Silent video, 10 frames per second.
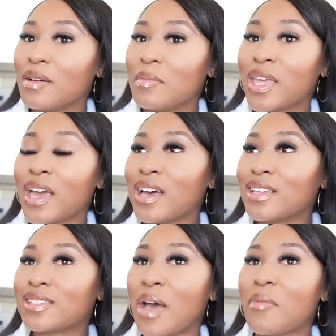
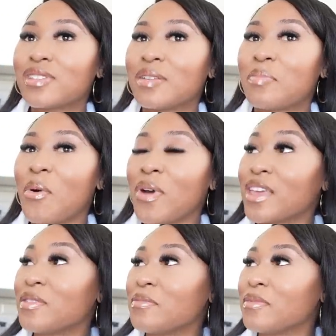Because that was the
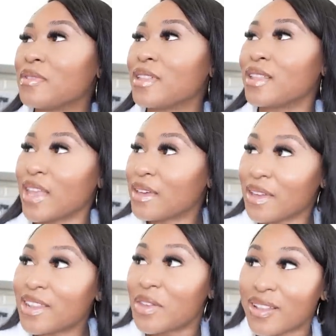point.
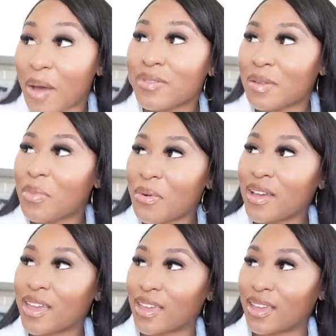Like that was the
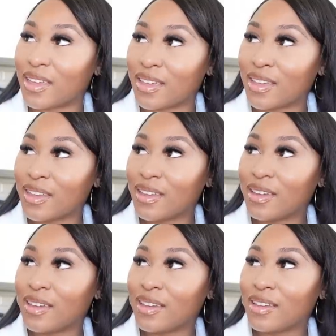point.
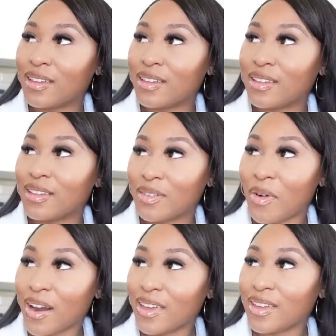
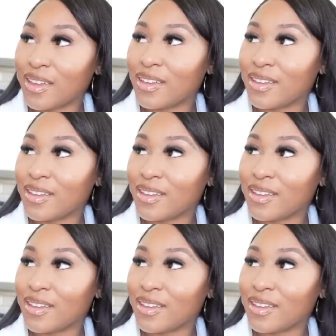Right?